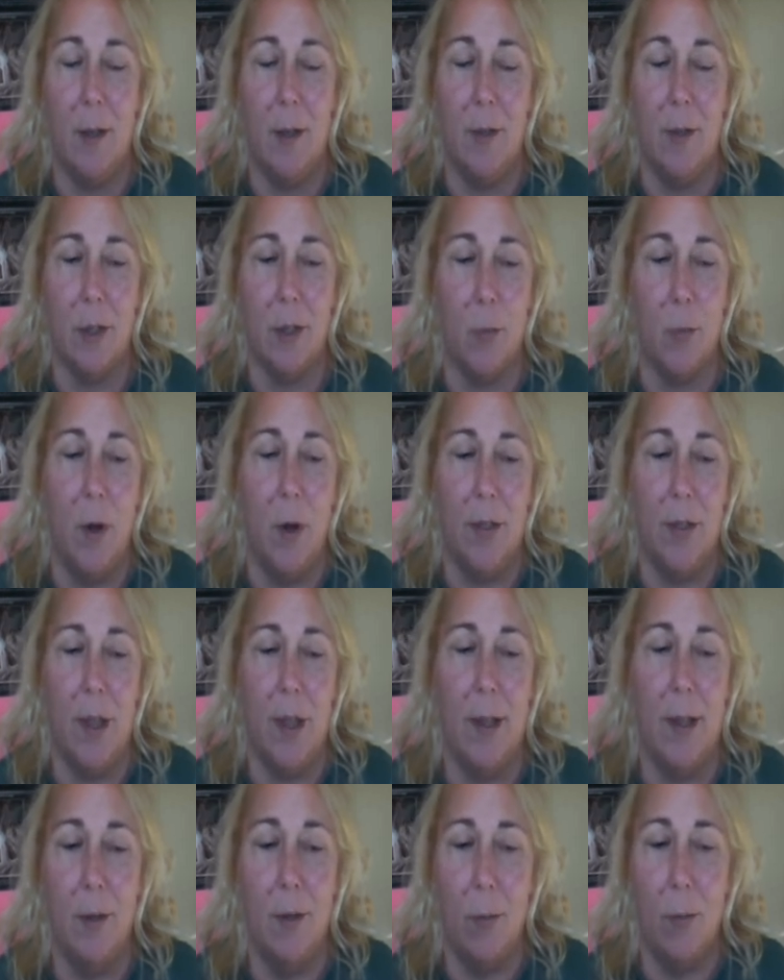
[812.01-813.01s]
There's one
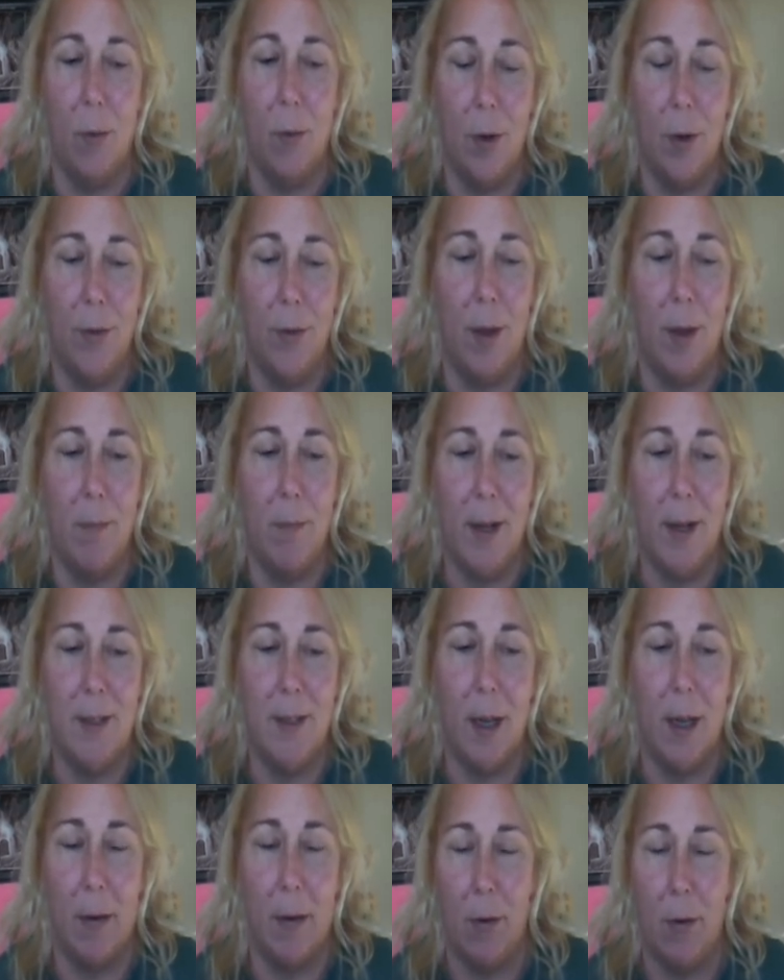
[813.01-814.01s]
thing in the world that makes
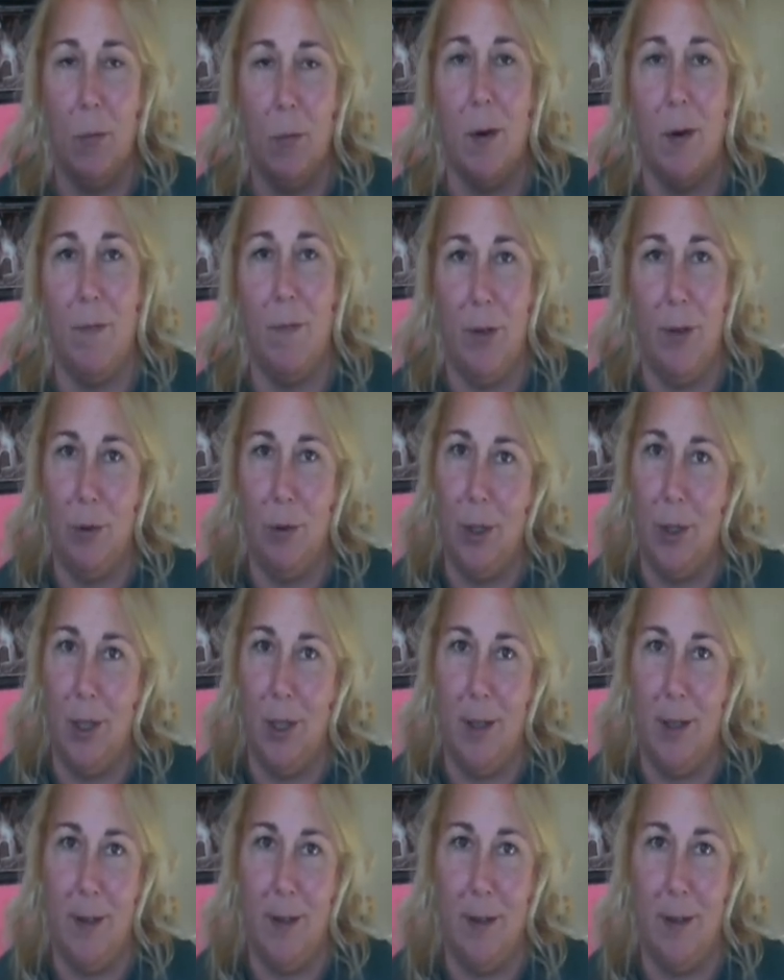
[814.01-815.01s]
everyone feel
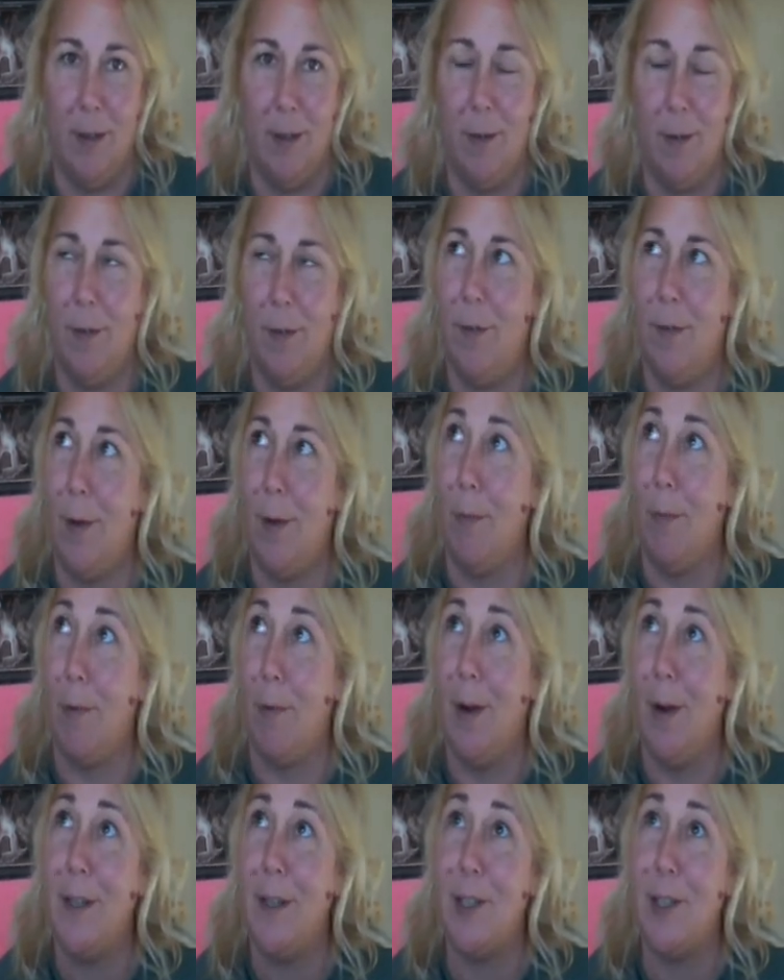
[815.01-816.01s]
good, from
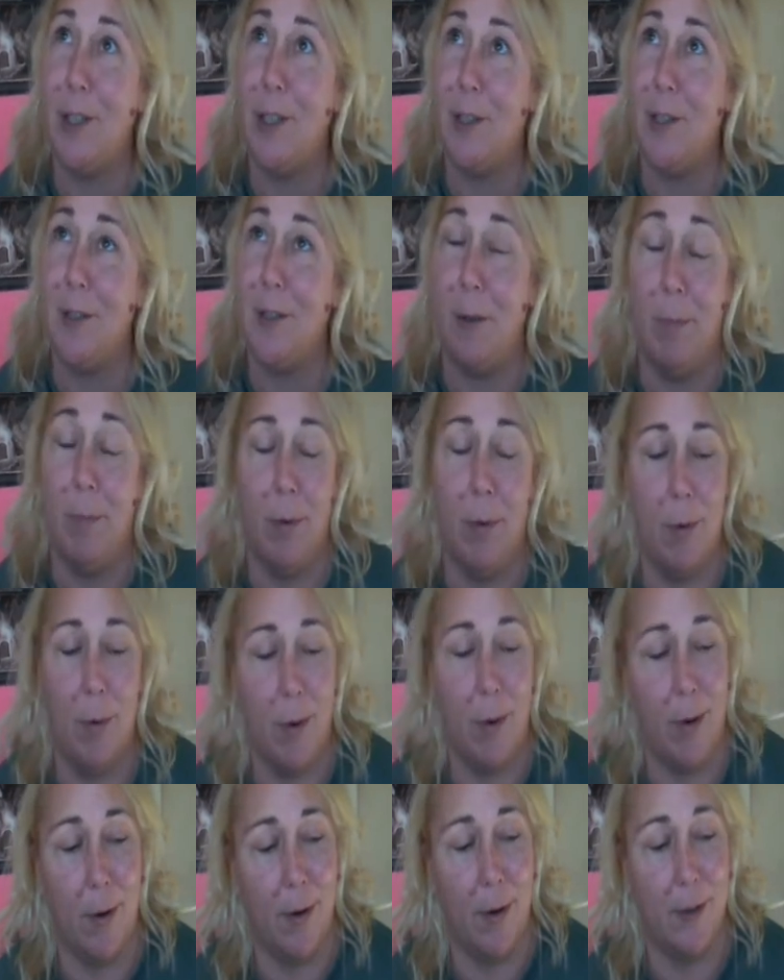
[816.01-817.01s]
rich to
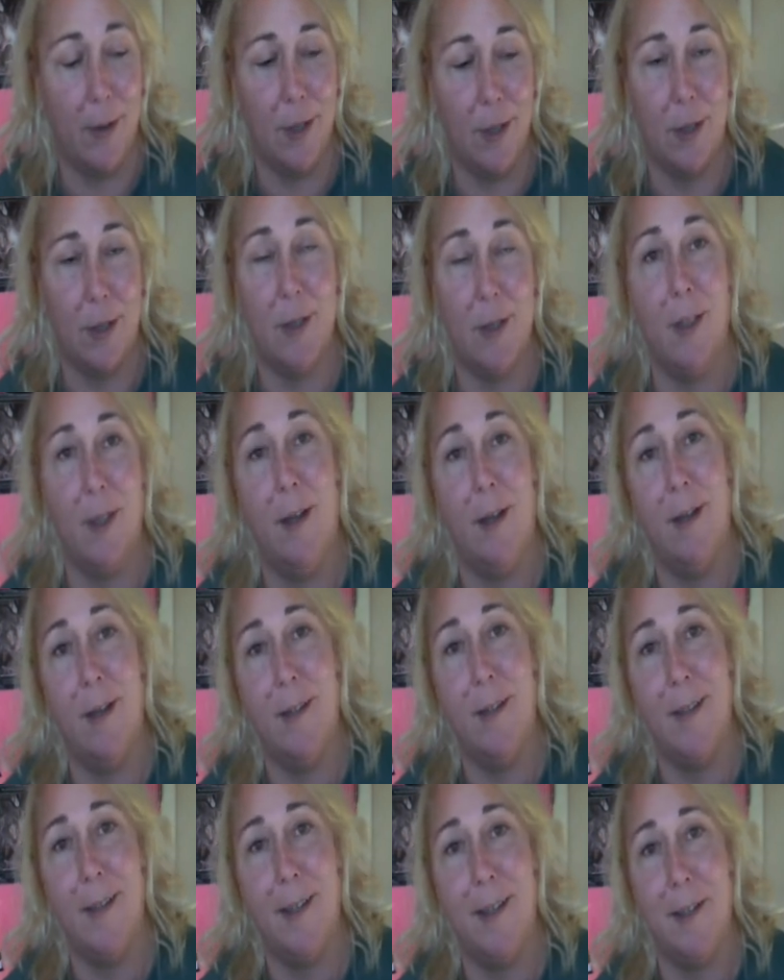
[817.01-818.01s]
poor to
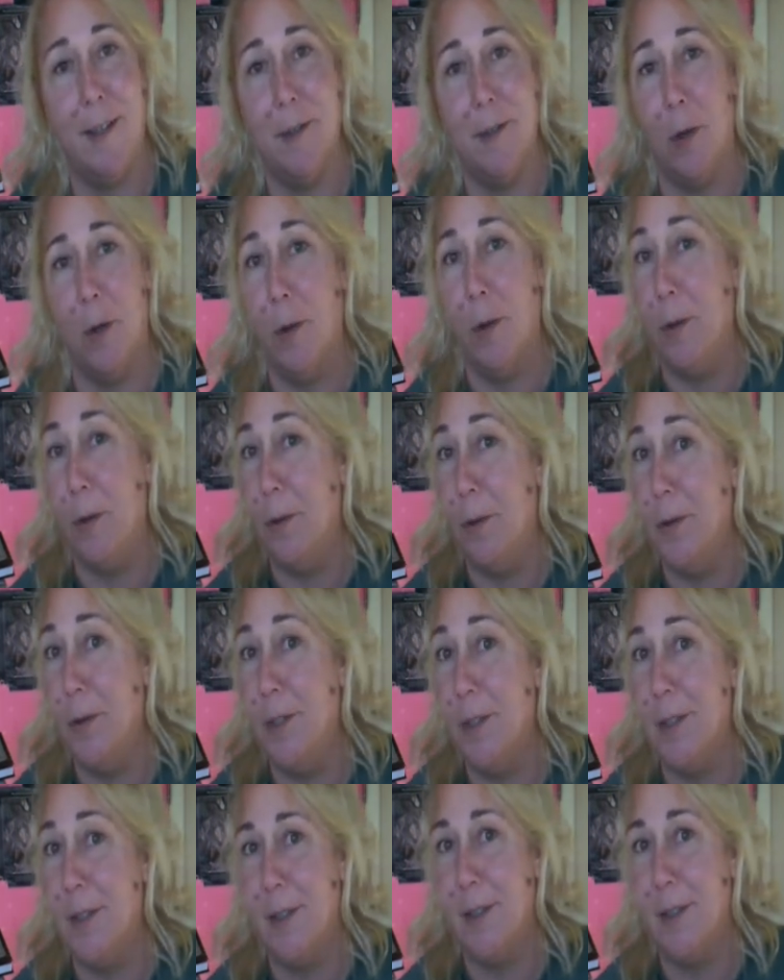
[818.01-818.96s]
young and old.